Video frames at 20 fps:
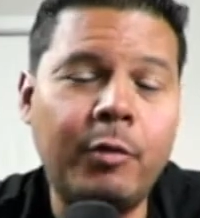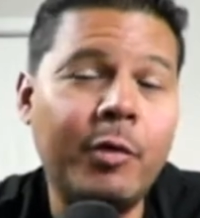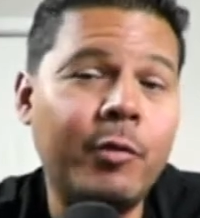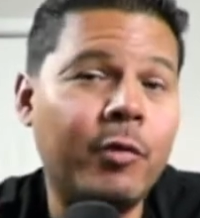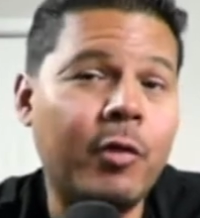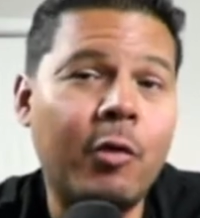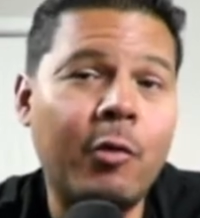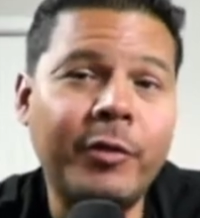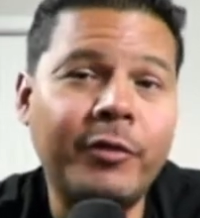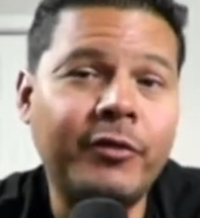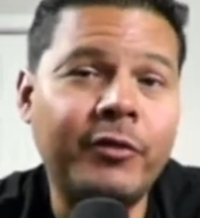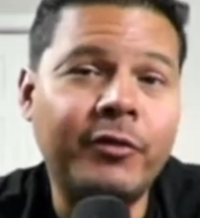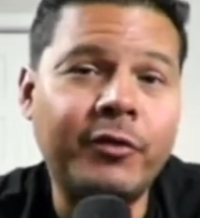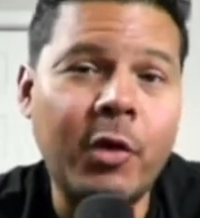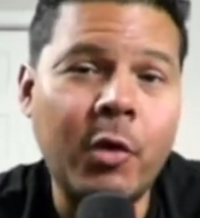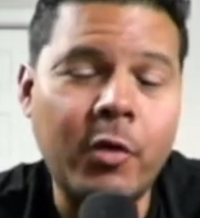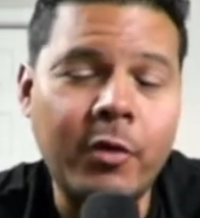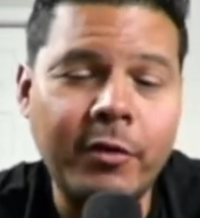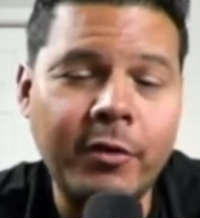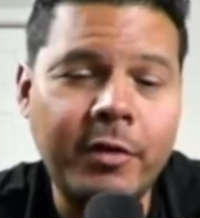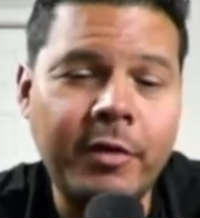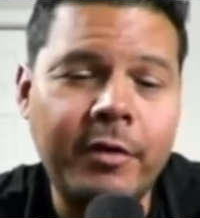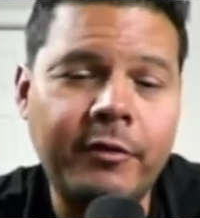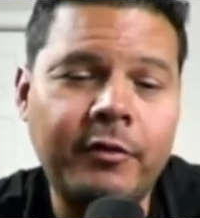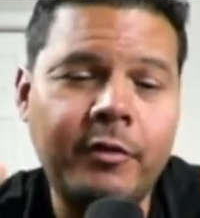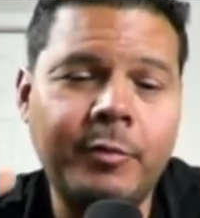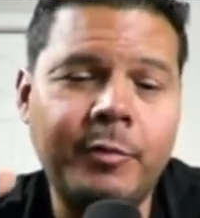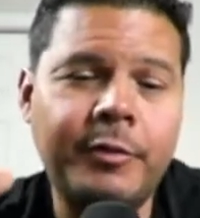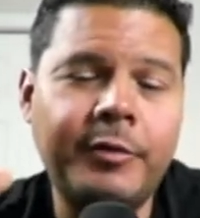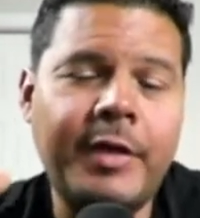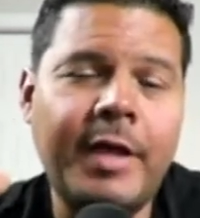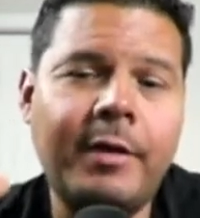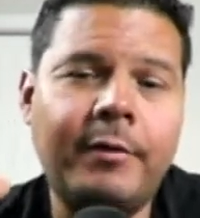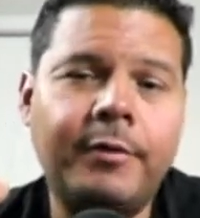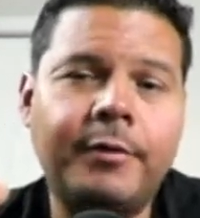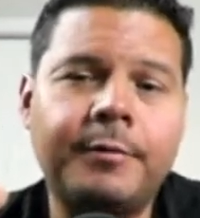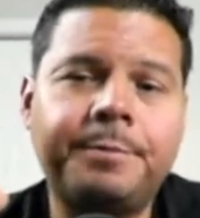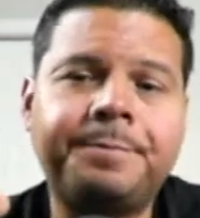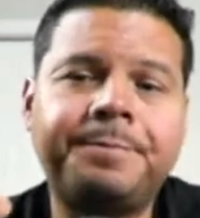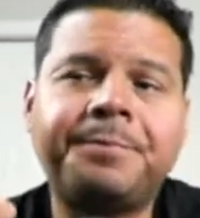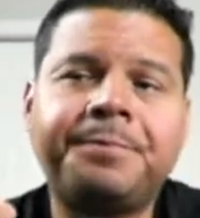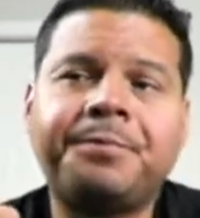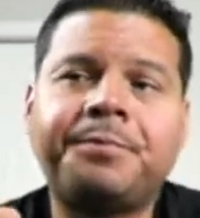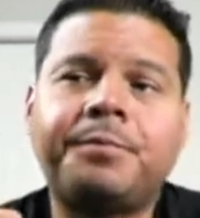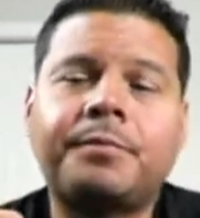We would always just go to the customer's house.